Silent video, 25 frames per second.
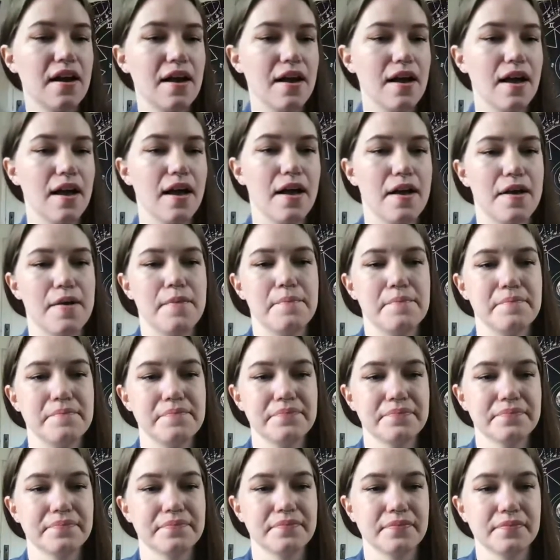
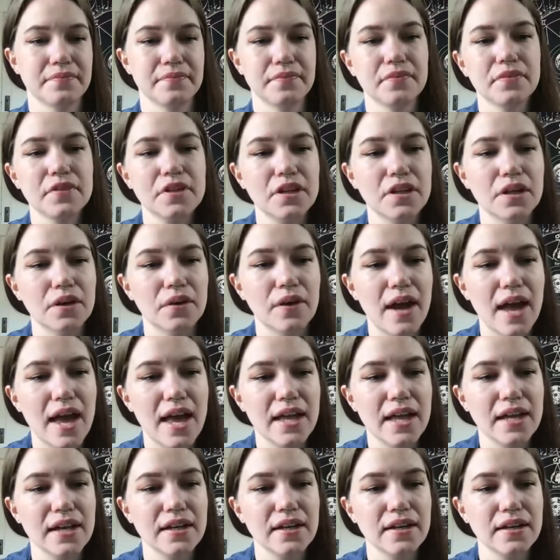
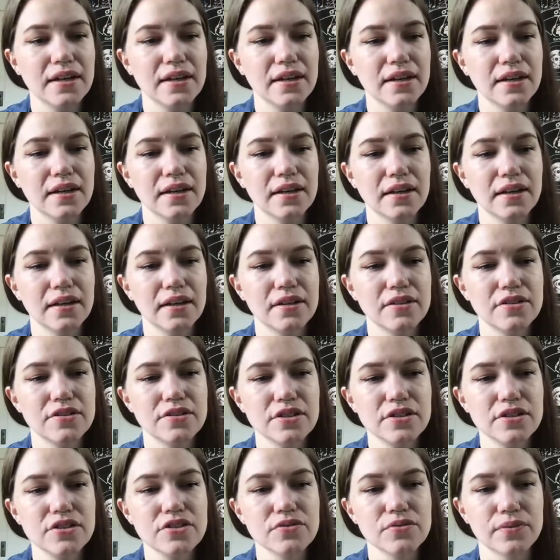And
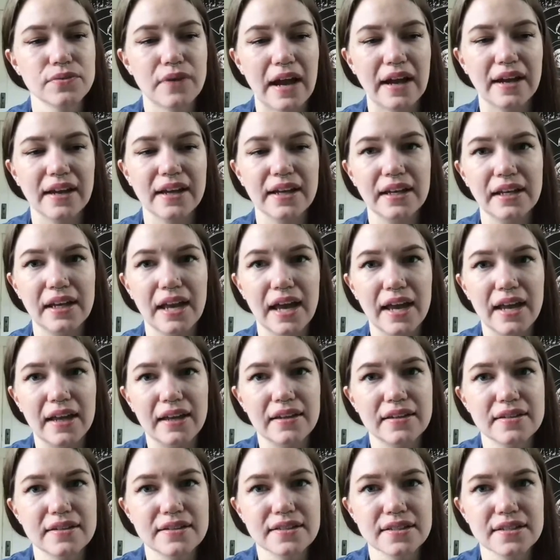just
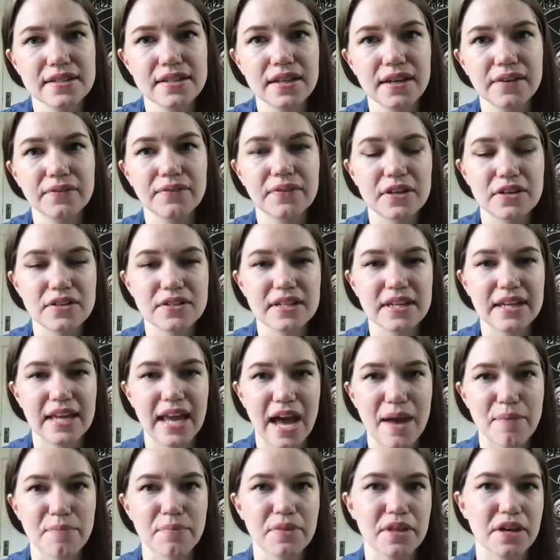recognize if there's a
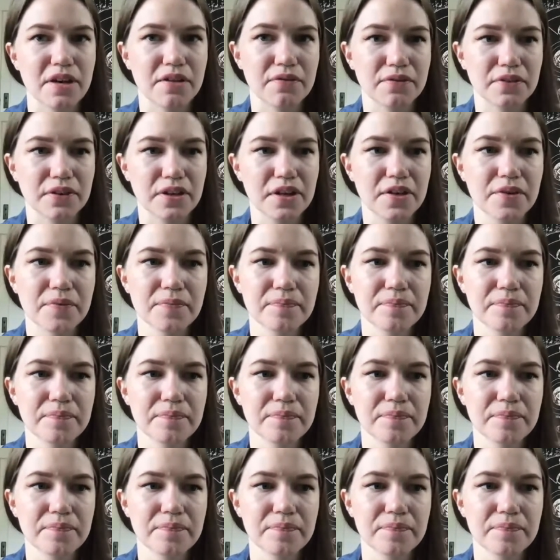gap there for you.